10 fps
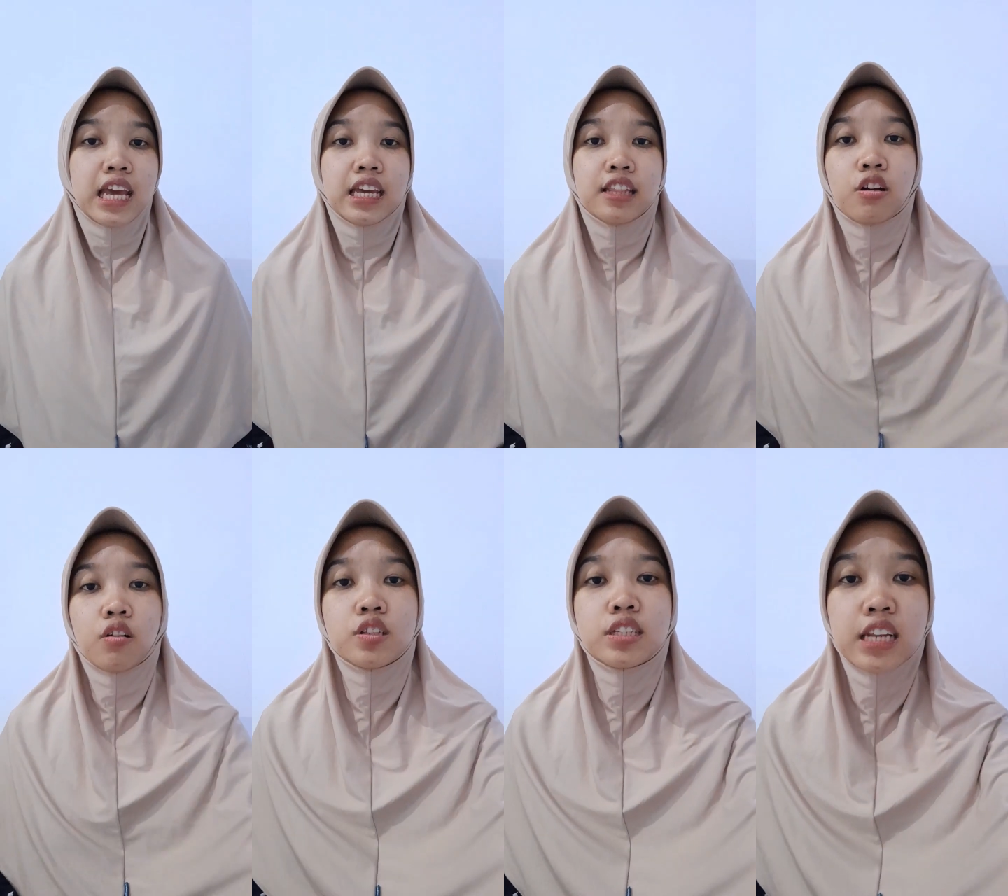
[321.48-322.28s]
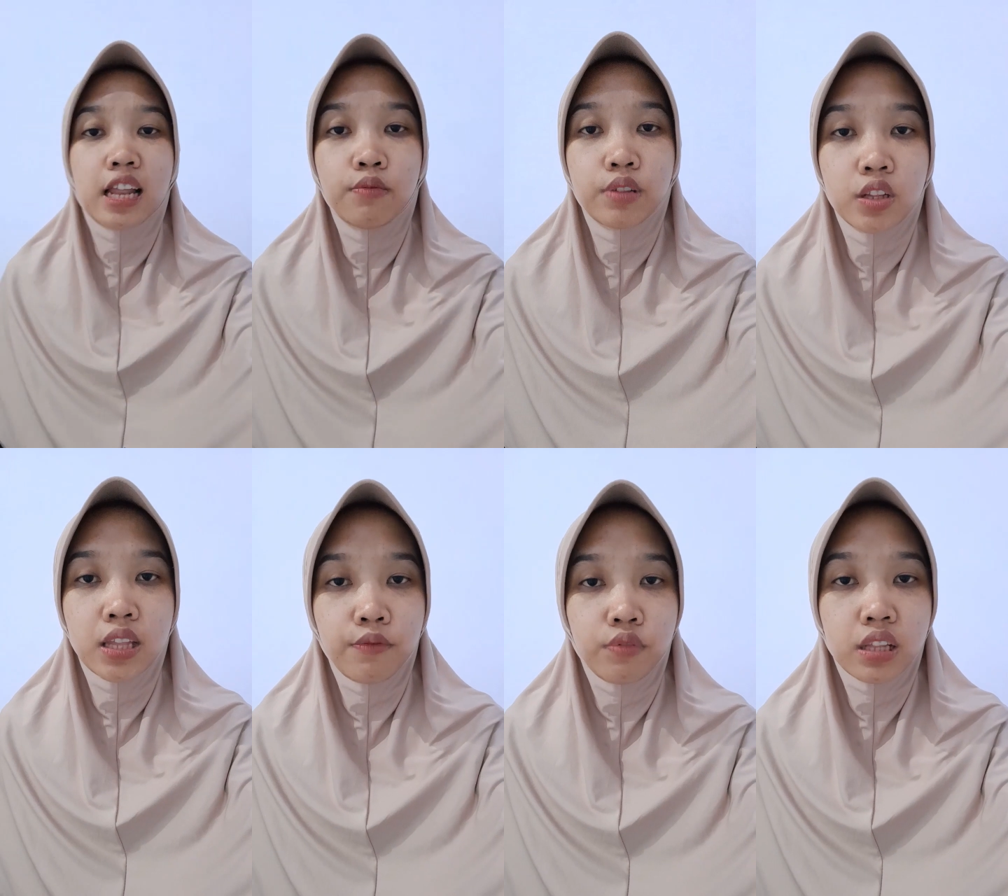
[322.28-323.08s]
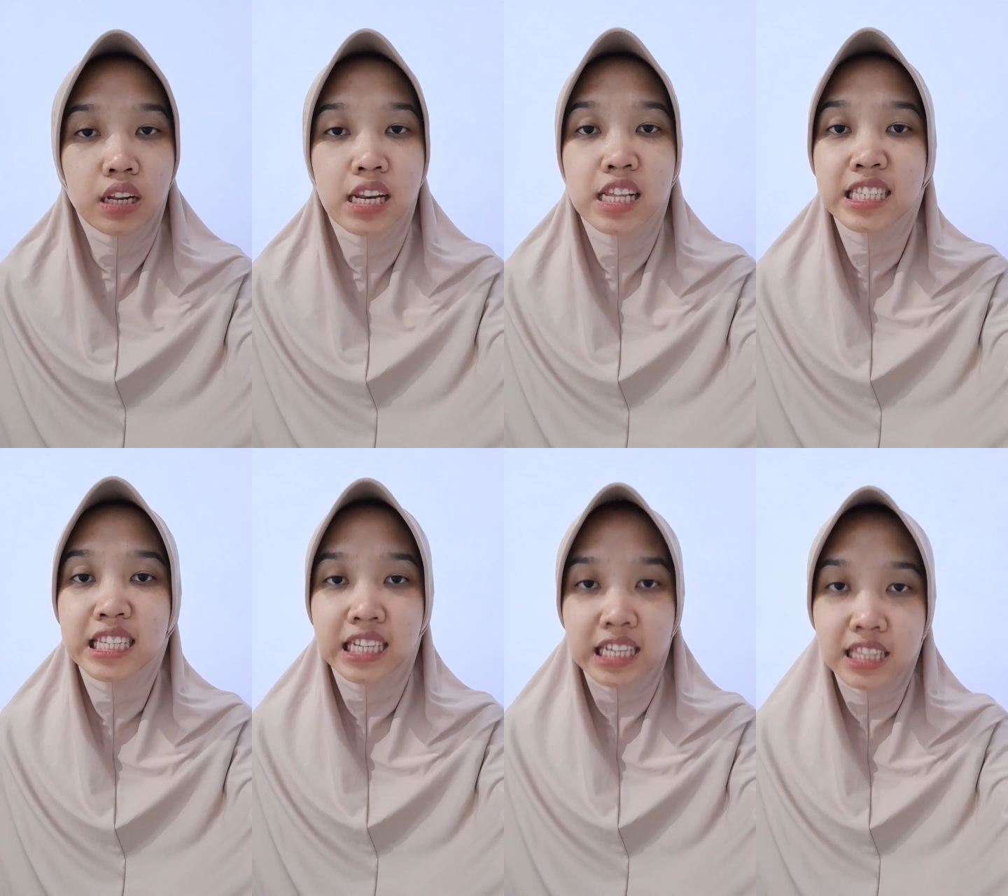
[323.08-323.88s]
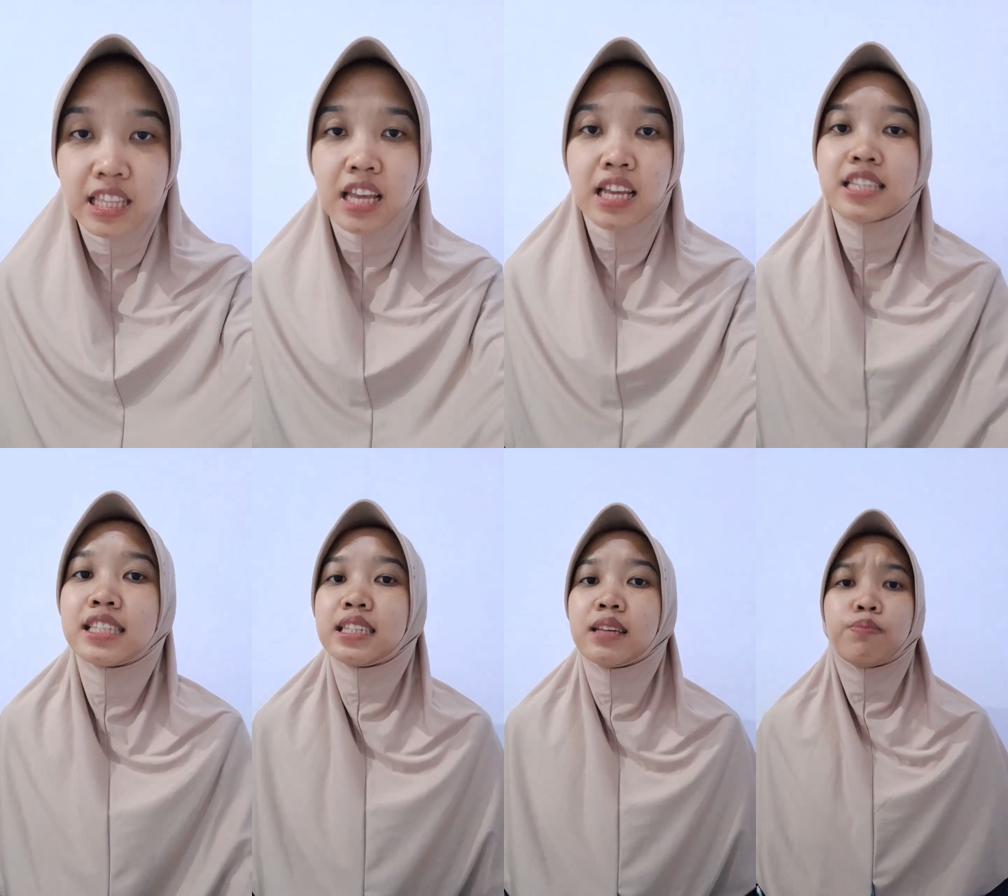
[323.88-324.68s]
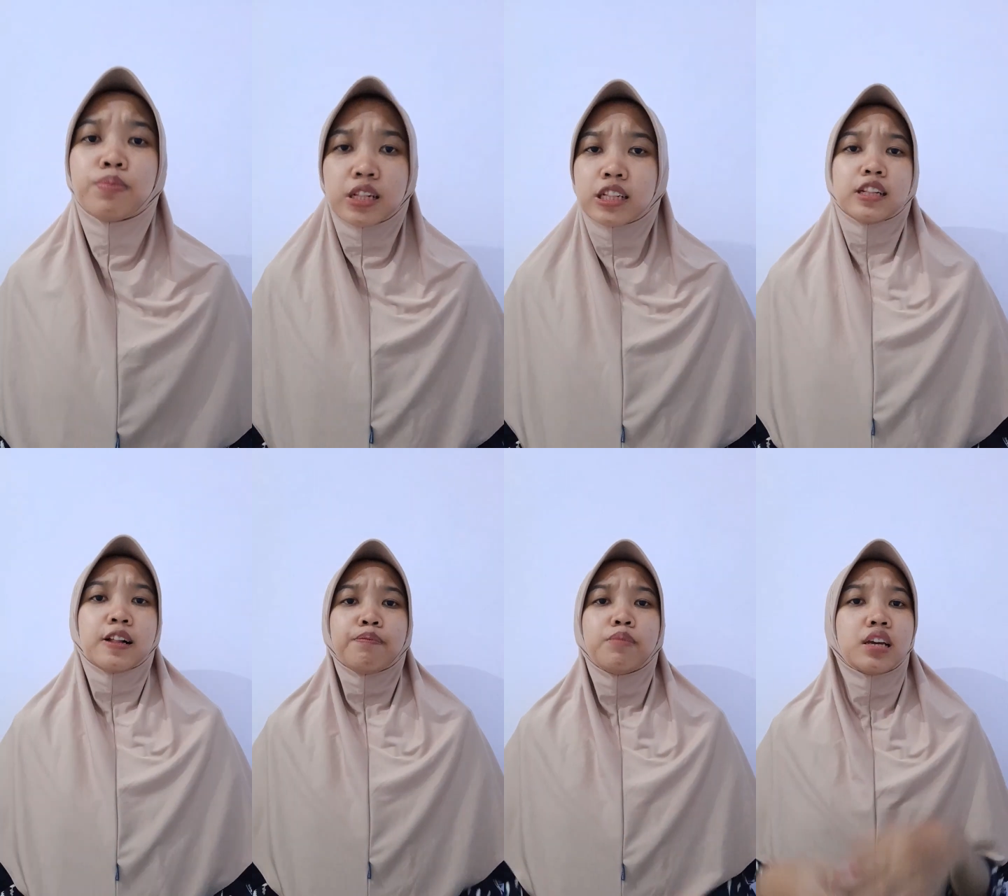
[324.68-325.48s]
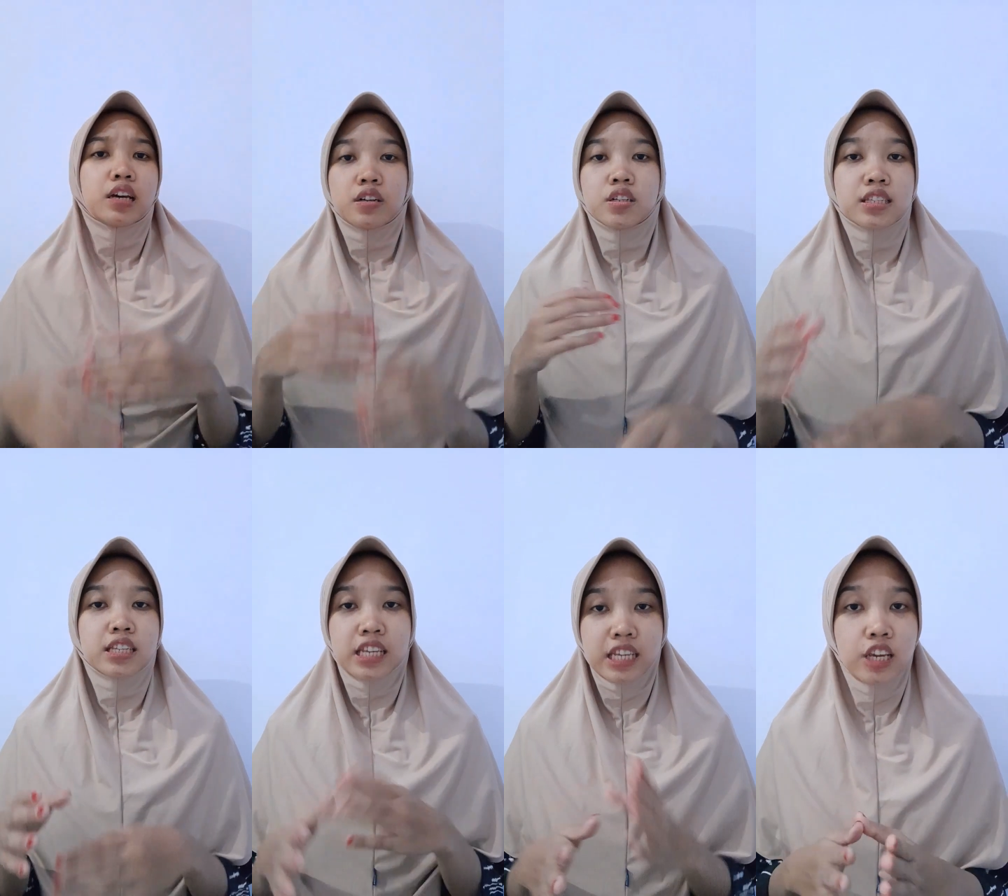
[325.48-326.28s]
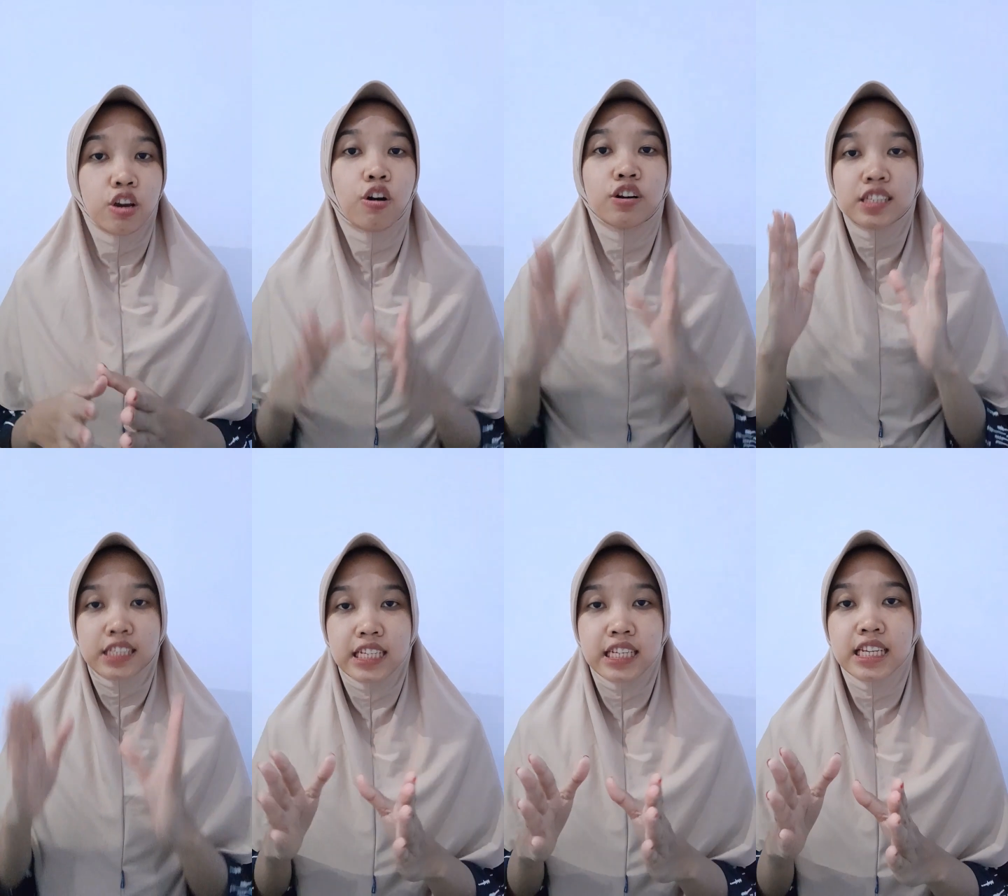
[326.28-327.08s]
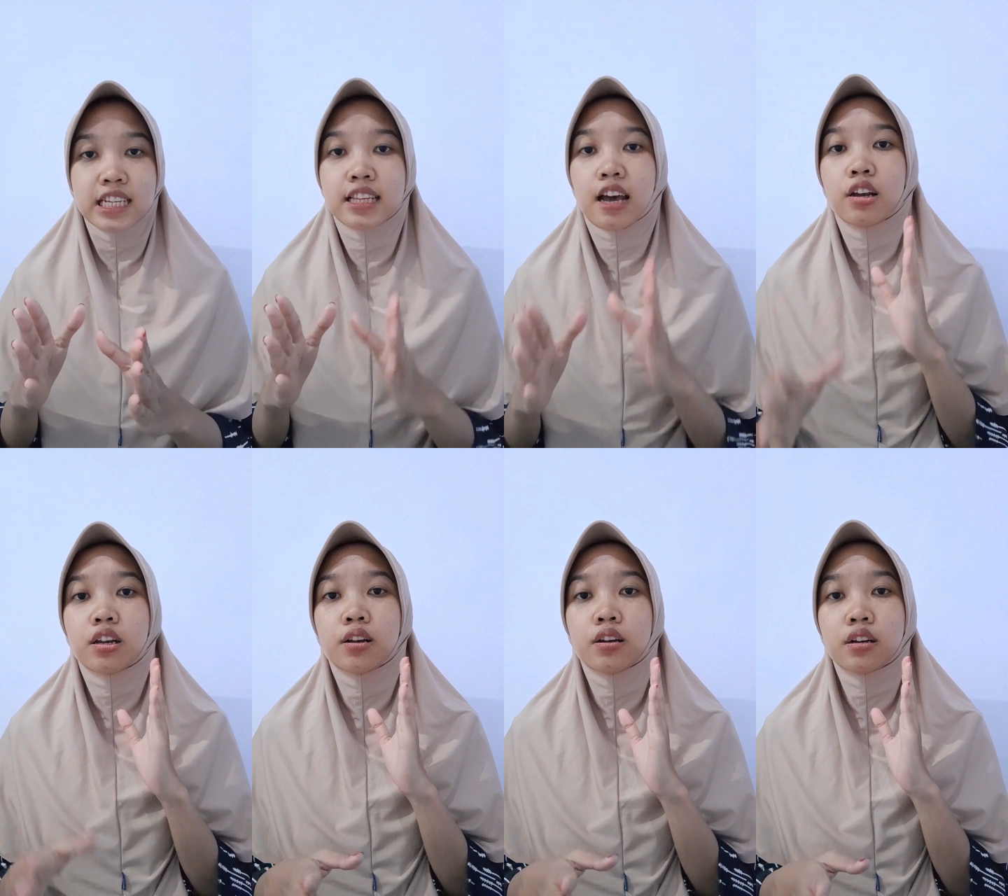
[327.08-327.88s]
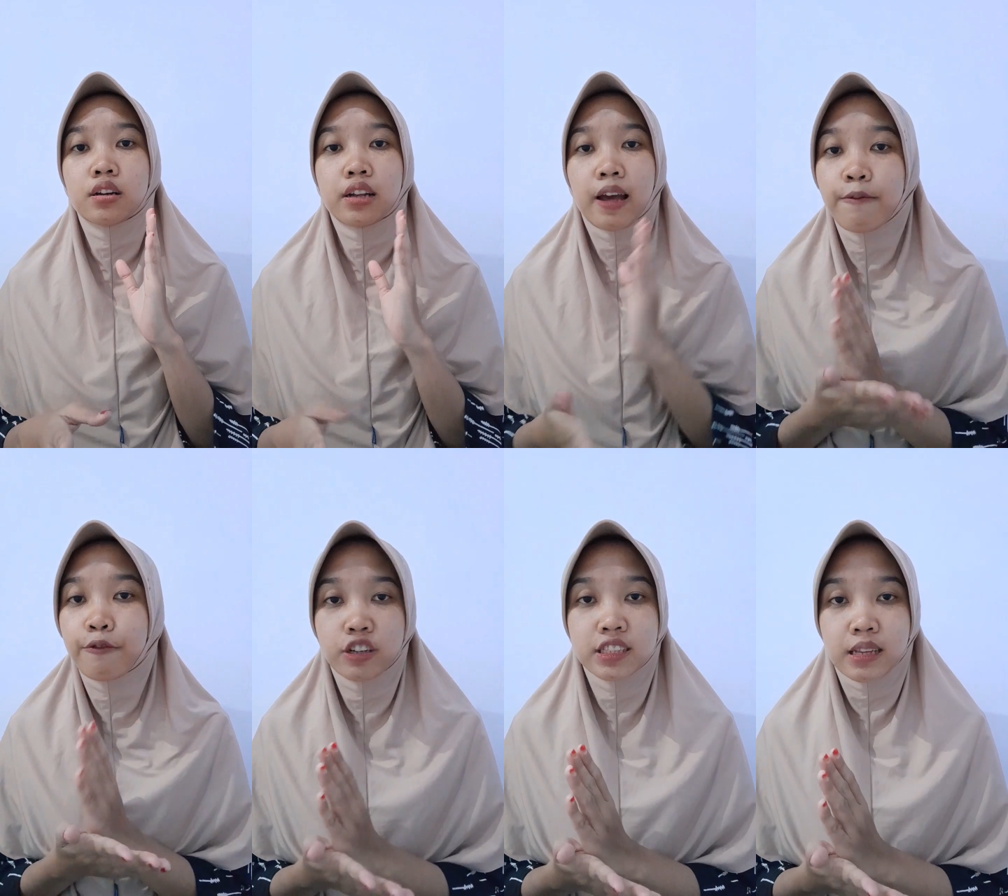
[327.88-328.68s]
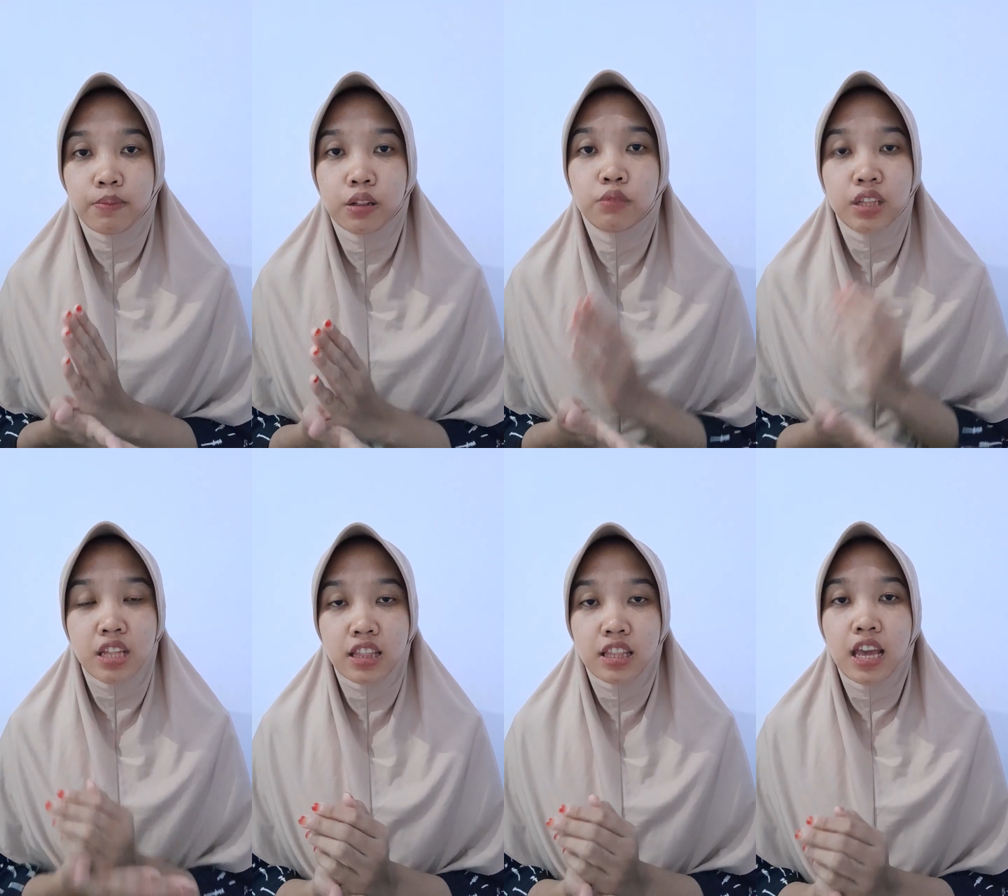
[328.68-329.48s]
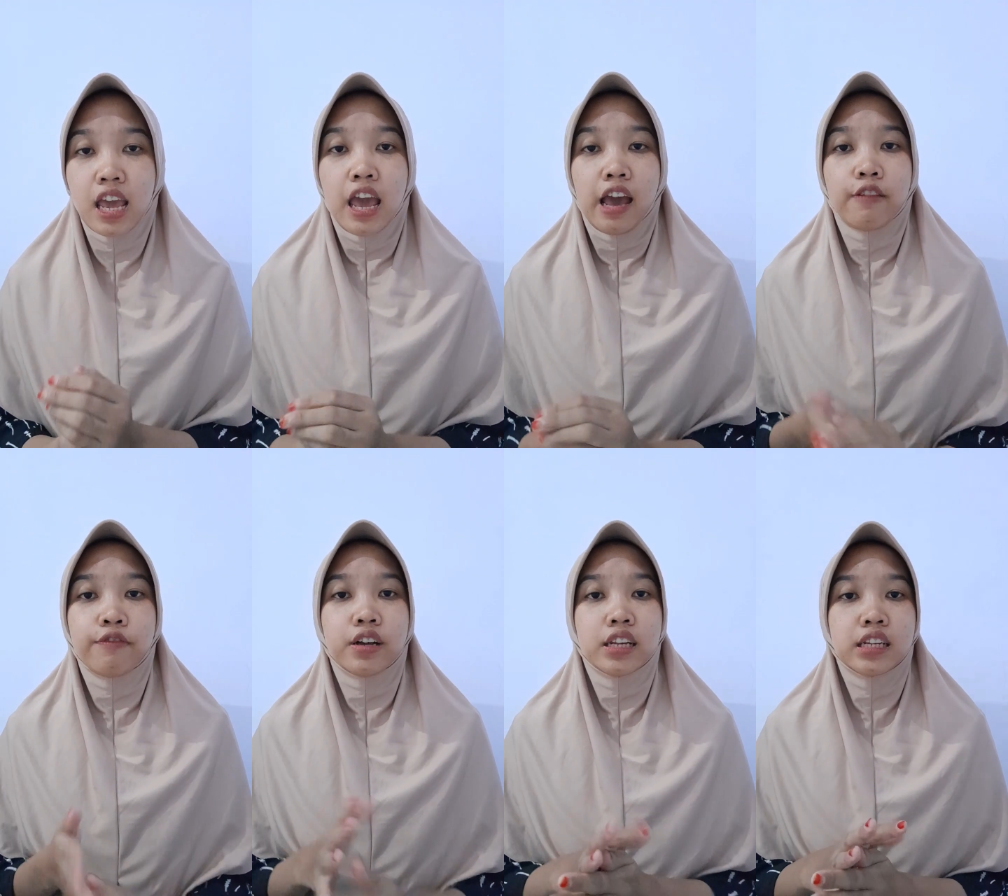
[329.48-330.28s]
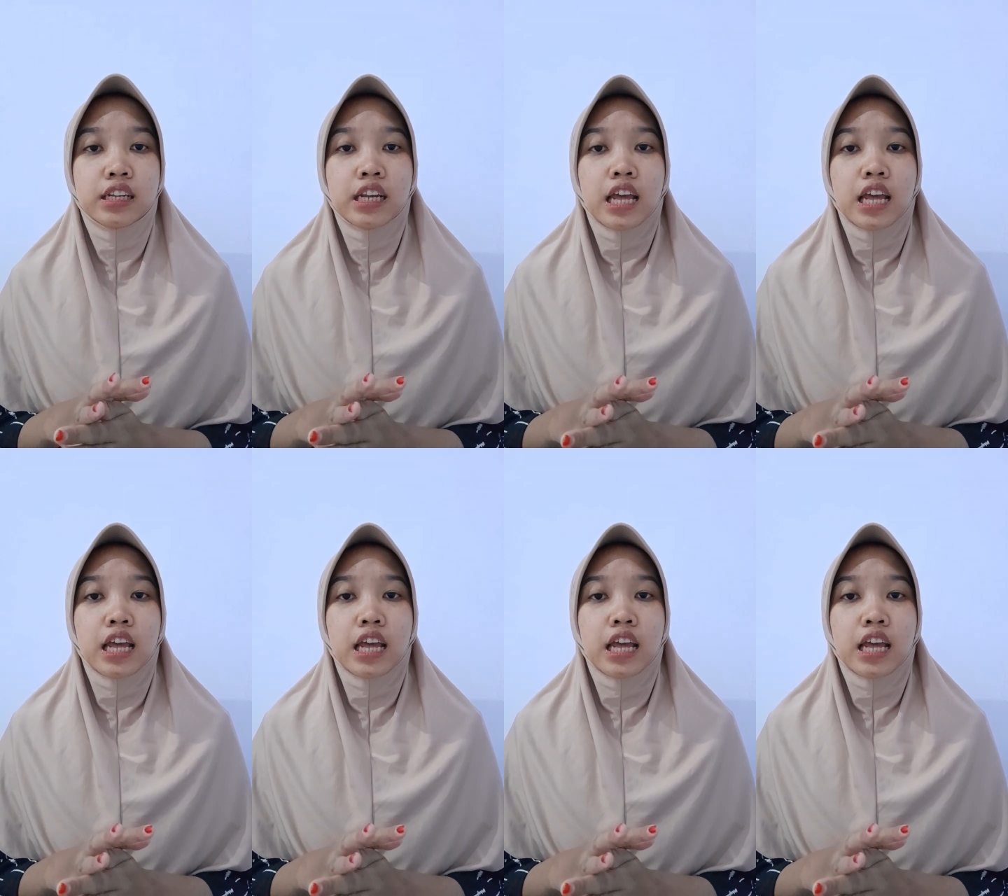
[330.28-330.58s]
in the original without even releasing it. Simple, because he or she is uncomfortable with it. Even